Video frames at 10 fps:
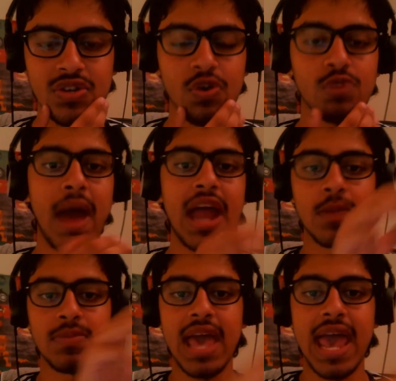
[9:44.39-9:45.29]
you know, he was
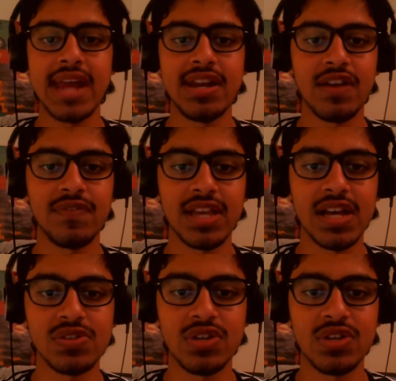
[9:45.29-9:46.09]
patting him in the head and everything else,